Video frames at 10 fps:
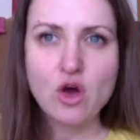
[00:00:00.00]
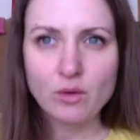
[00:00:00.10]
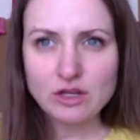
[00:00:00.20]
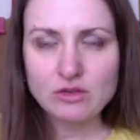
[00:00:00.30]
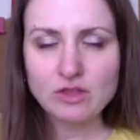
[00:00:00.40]

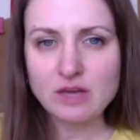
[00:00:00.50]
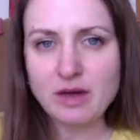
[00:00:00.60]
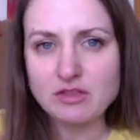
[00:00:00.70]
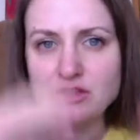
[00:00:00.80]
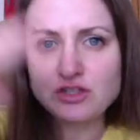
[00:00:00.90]
What do you think
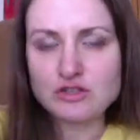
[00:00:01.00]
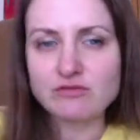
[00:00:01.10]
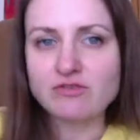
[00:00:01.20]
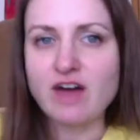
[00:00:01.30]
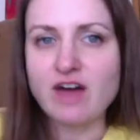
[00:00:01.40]
about the
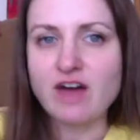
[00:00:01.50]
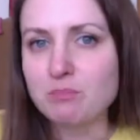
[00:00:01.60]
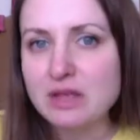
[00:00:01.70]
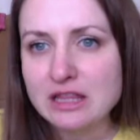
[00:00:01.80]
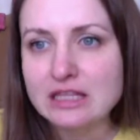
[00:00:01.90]

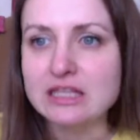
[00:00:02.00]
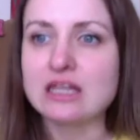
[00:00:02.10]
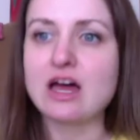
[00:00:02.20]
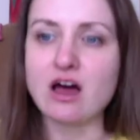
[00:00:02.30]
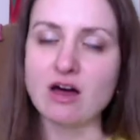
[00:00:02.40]

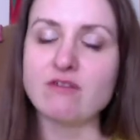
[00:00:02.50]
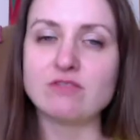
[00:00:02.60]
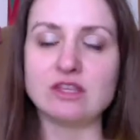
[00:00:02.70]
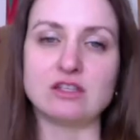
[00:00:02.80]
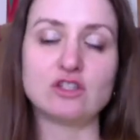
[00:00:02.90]
survivability
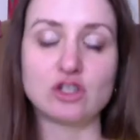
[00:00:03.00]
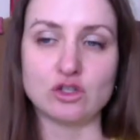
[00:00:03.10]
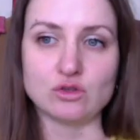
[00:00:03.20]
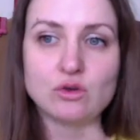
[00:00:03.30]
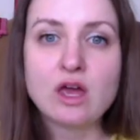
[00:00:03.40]
of these
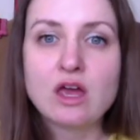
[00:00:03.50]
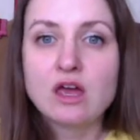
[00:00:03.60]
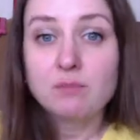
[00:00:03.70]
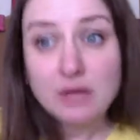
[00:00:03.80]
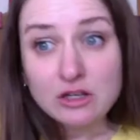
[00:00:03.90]
two
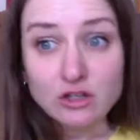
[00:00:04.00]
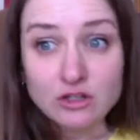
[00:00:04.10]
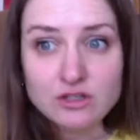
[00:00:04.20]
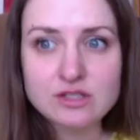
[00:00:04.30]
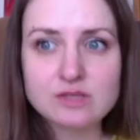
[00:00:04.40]

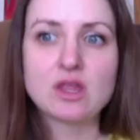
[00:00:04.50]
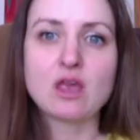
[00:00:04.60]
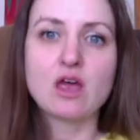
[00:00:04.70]
beetles?